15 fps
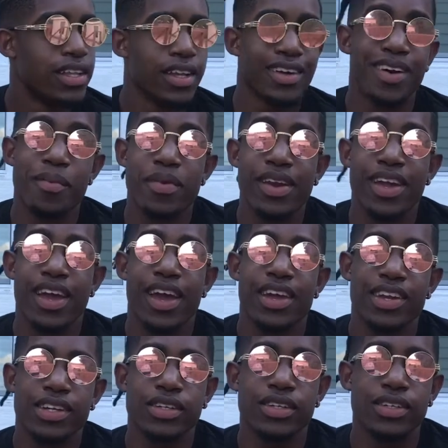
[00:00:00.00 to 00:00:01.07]
They're coming in
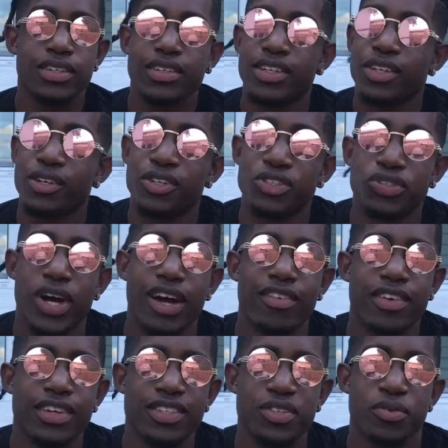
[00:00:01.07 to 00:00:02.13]
handy, you know,
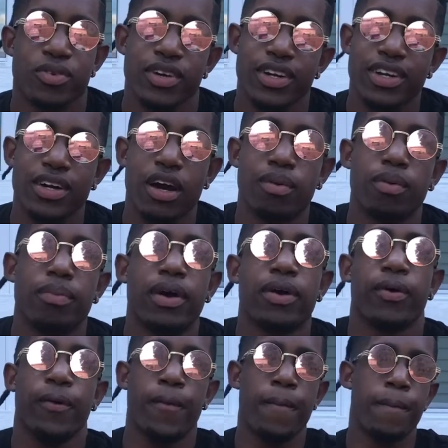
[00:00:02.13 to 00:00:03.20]
driving to work and coming
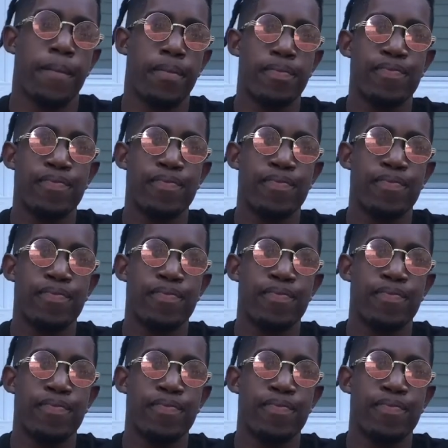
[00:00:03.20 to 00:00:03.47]
back home,